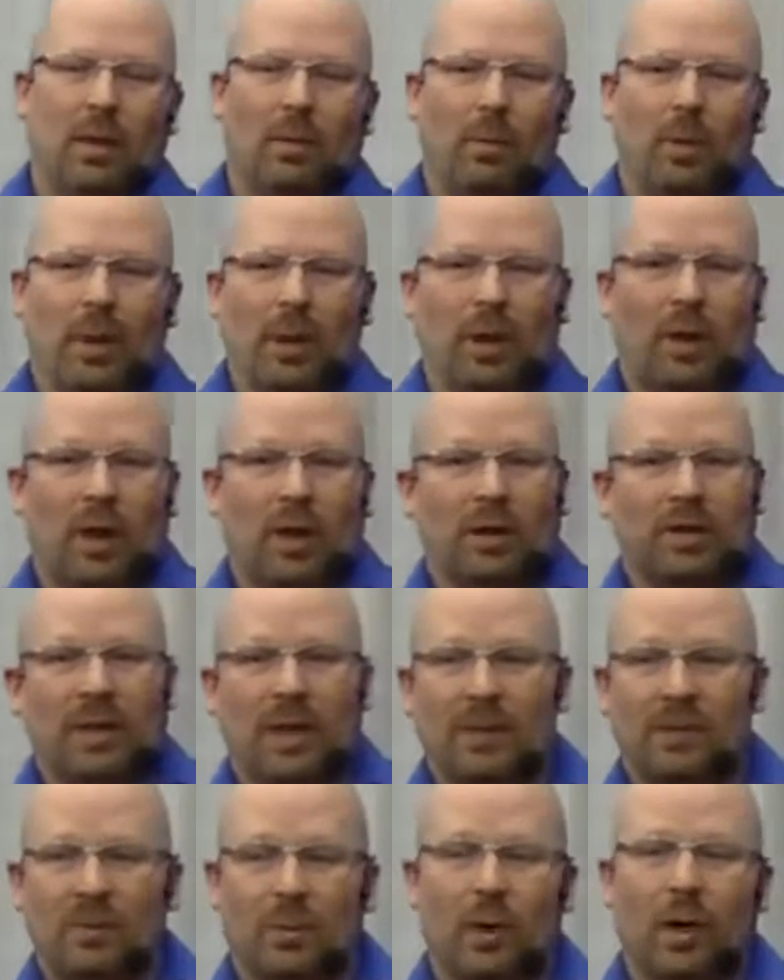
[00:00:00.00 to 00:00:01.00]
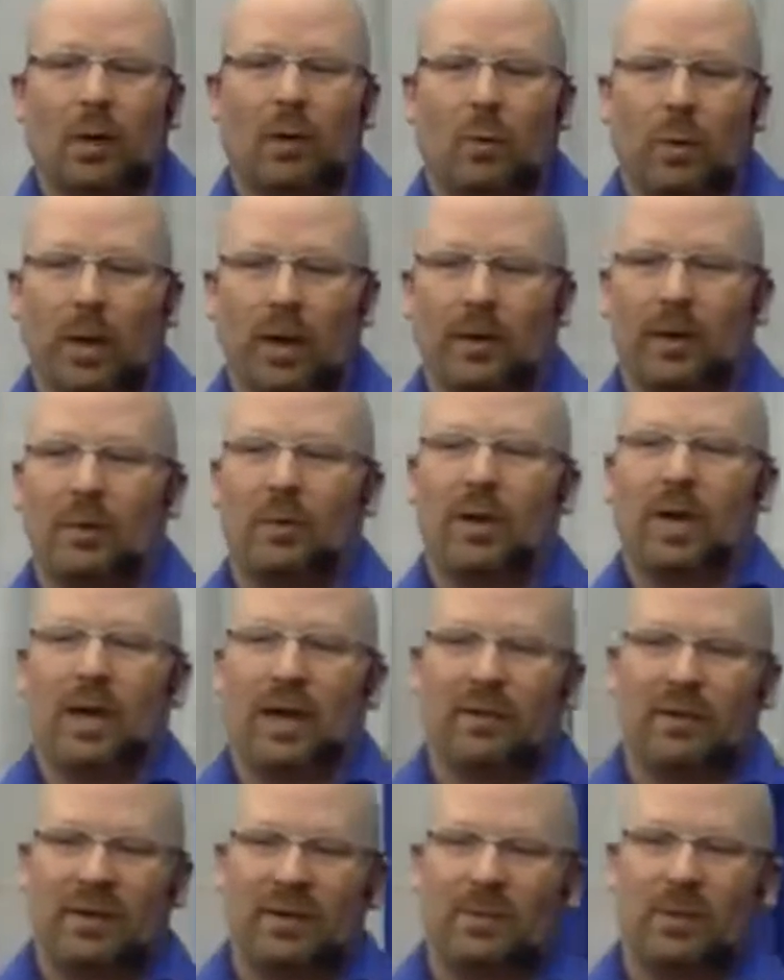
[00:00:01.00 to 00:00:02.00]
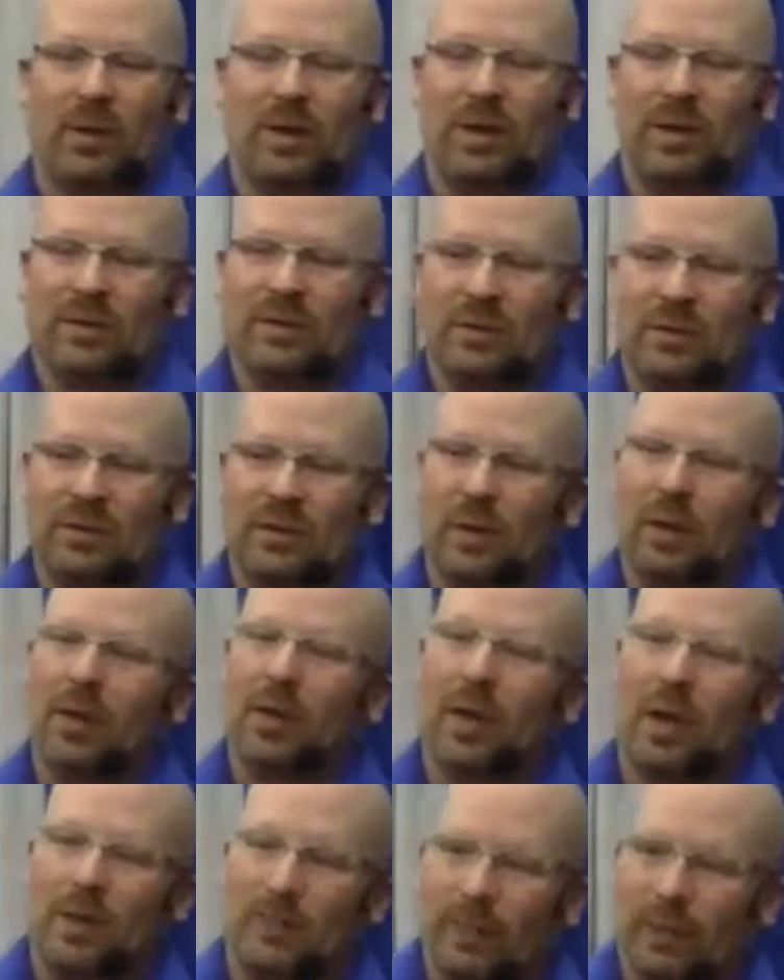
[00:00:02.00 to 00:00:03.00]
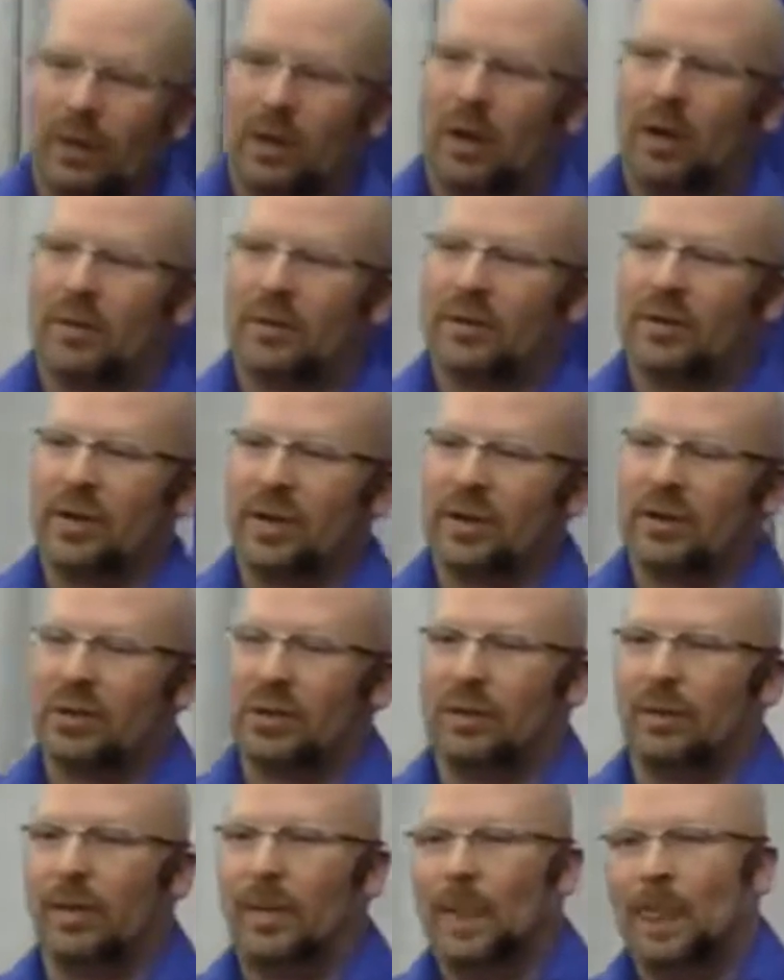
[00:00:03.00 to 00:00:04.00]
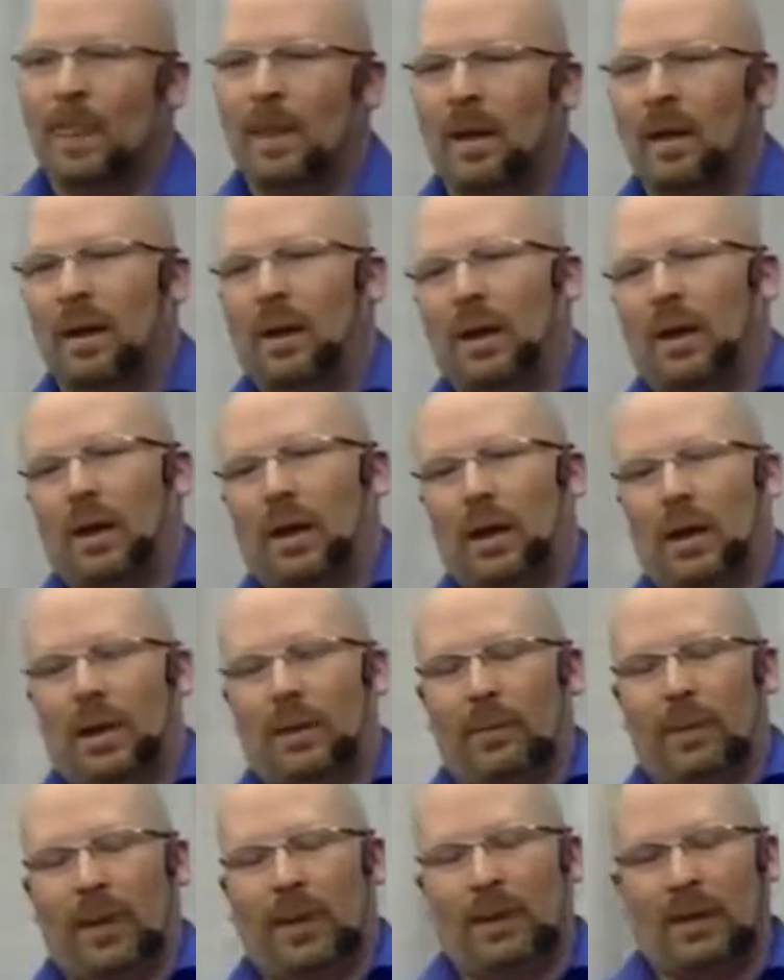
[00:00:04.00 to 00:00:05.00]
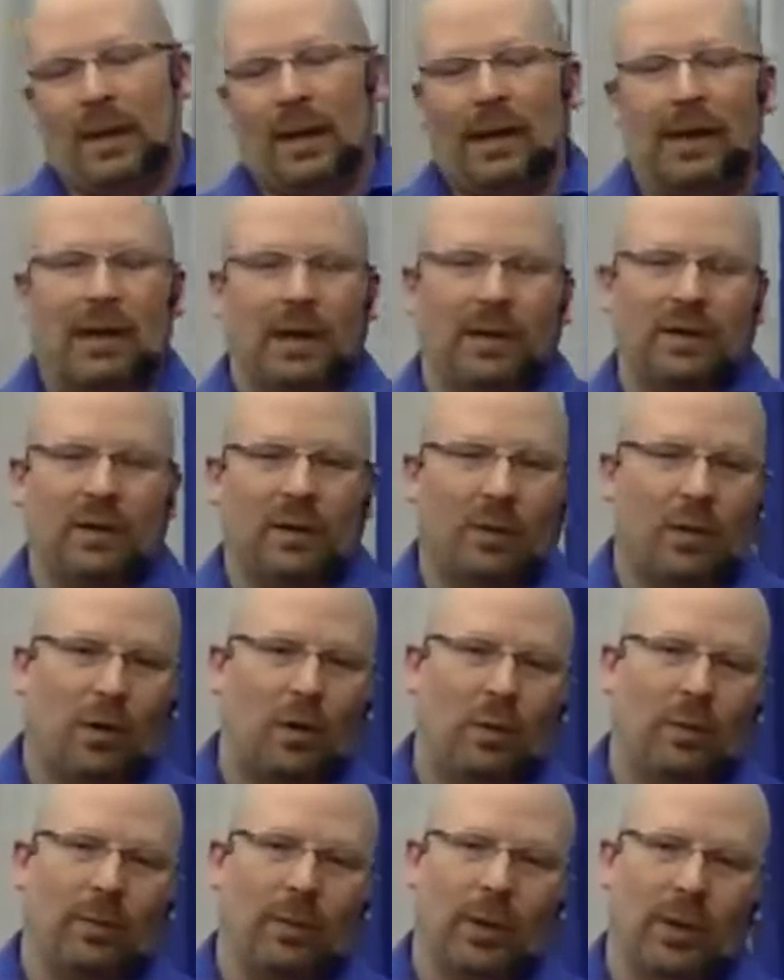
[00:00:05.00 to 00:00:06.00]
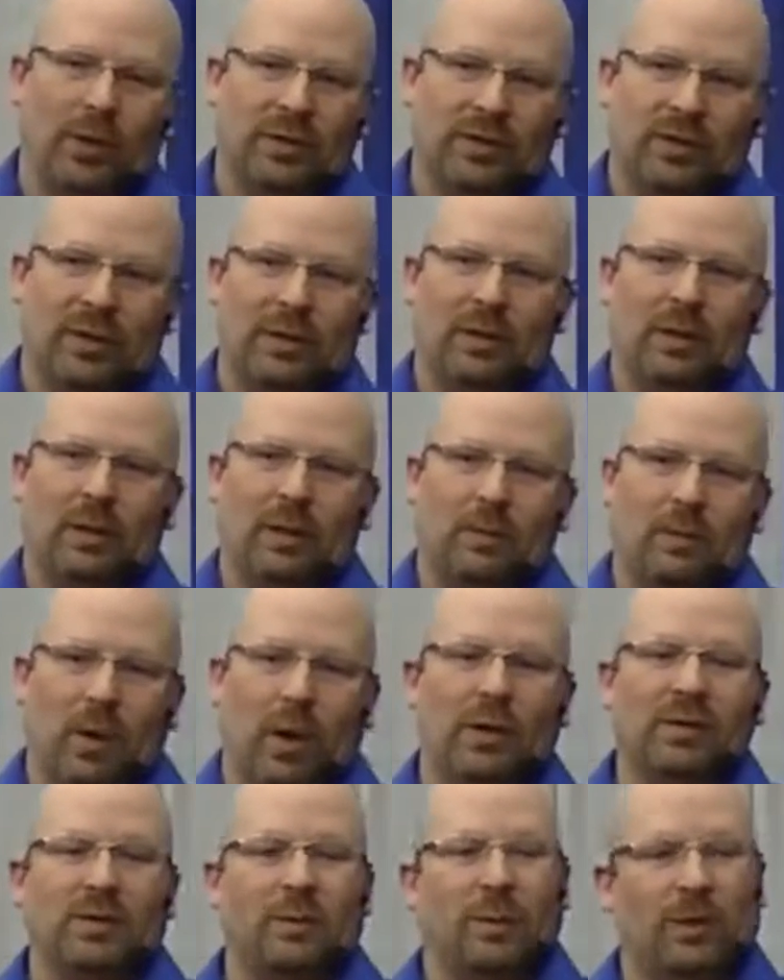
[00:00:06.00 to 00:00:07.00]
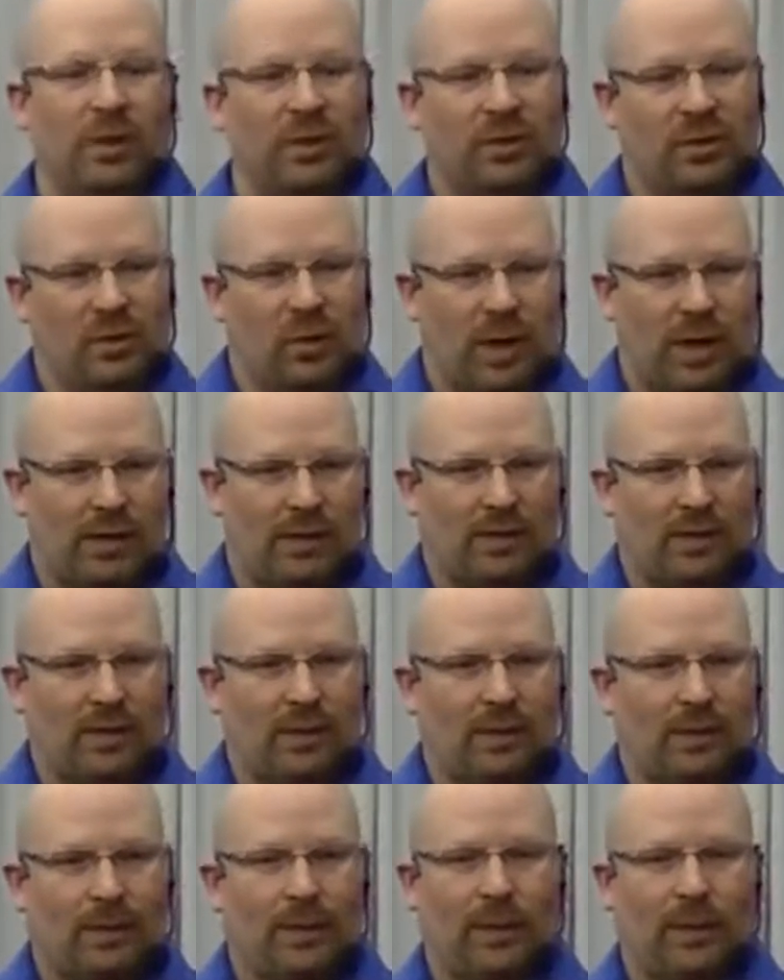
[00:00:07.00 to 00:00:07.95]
But a lot of times we're not aware that we have these beliefs, so starting off with the conversation and getting to know the person also builds trust.